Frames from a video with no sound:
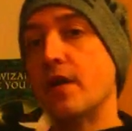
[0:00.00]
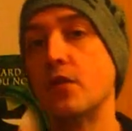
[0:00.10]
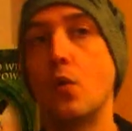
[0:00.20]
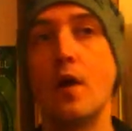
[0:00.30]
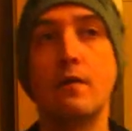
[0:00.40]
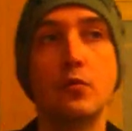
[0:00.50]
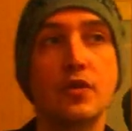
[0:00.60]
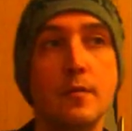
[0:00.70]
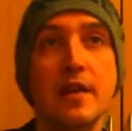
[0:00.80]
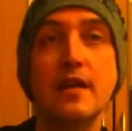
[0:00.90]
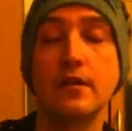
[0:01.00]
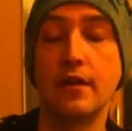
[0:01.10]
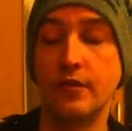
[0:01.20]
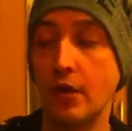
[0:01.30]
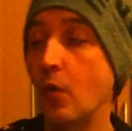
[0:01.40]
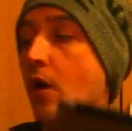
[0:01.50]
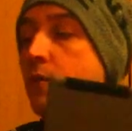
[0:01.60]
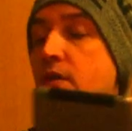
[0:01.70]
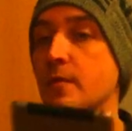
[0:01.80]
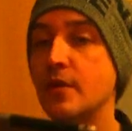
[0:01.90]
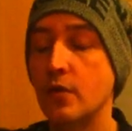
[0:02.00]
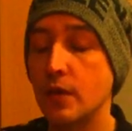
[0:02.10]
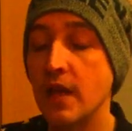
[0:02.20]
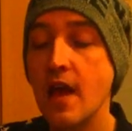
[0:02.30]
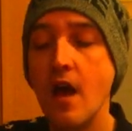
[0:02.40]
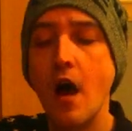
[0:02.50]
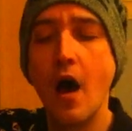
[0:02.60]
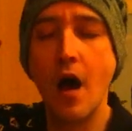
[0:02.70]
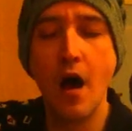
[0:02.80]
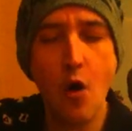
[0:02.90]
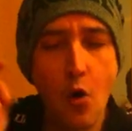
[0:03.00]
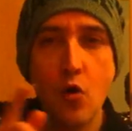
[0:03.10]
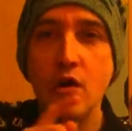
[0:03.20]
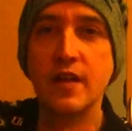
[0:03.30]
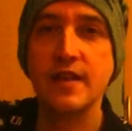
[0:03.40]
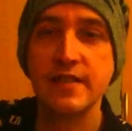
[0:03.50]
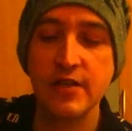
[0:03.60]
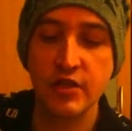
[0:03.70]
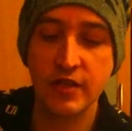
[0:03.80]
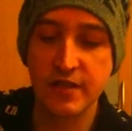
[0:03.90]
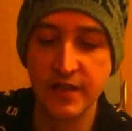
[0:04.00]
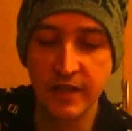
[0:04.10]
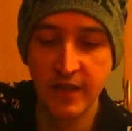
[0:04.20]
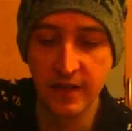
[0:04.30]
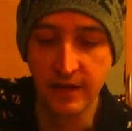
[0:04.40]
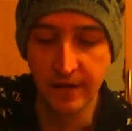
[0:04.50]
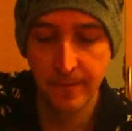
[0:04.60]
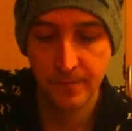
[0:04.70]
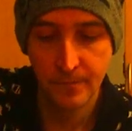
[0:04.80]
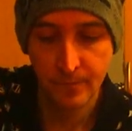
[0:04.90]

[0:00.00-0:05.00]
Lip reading: I know where I'm gonna be and I know what I'm gonna be doing. Organization is the key.